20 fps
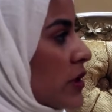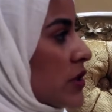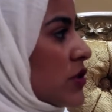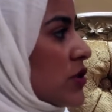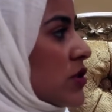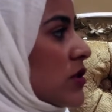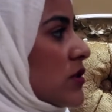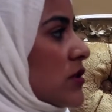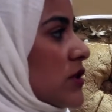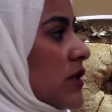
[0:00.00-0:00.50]

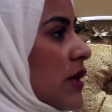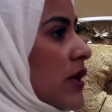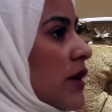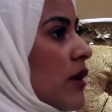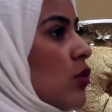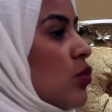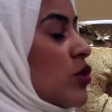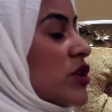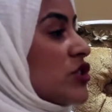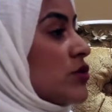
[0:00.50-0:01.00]
digital data,
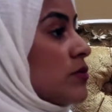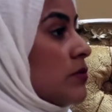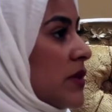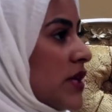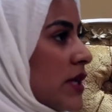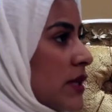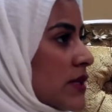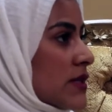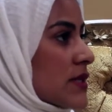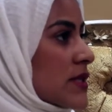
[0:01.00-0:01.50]
which
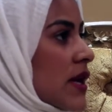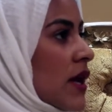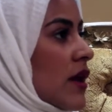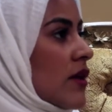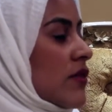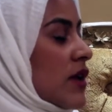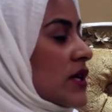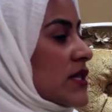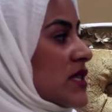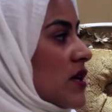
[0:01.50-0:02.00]
means
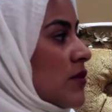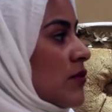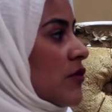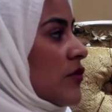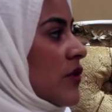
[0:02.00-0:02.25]
that some of